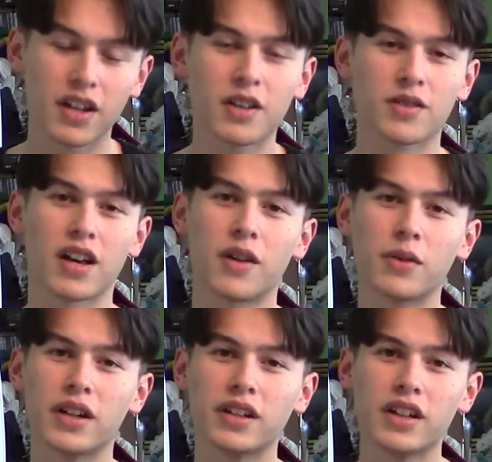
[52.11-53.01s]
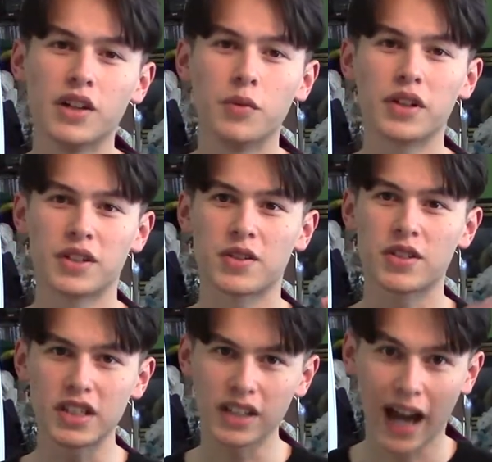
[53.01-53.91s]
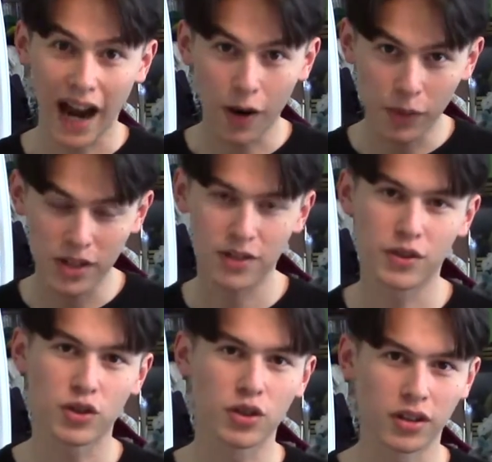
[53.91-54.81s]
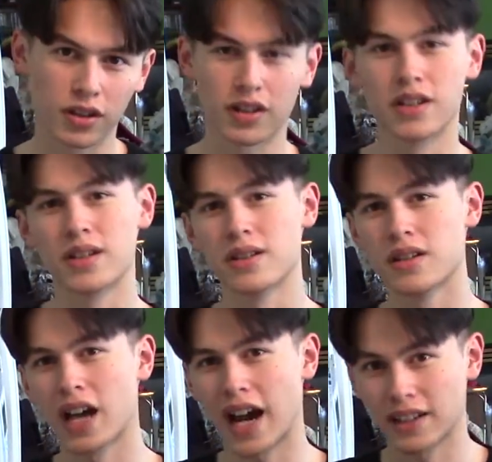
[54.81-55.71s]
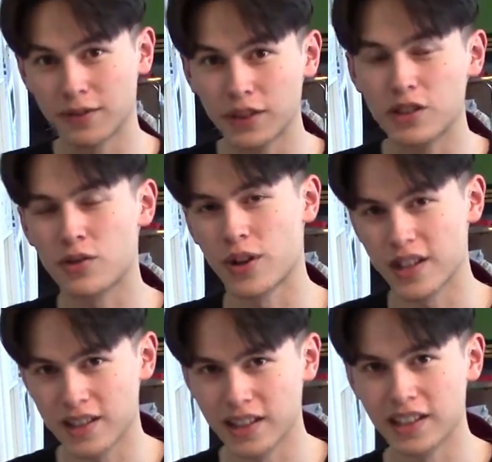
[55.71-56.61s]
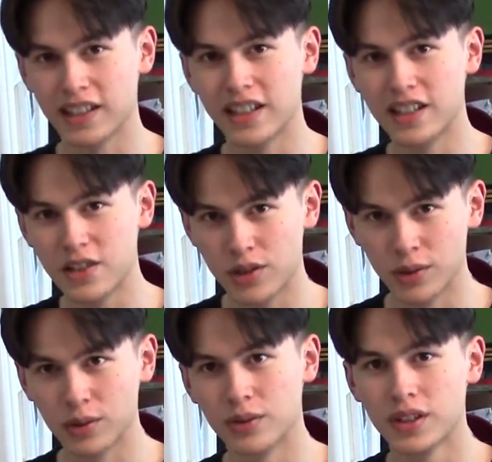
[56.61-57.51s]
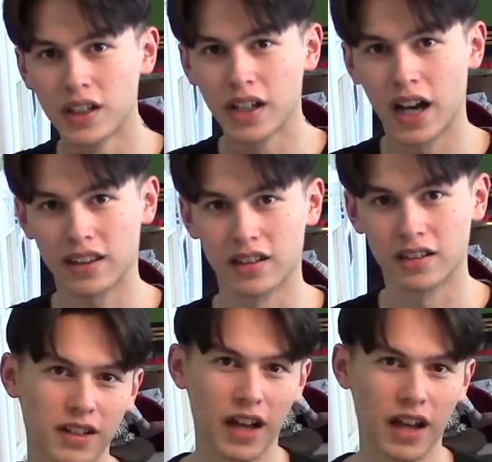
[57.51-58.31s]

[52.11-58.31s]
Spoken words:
so that way we can see how much of the sugar is actively translated into ethanol.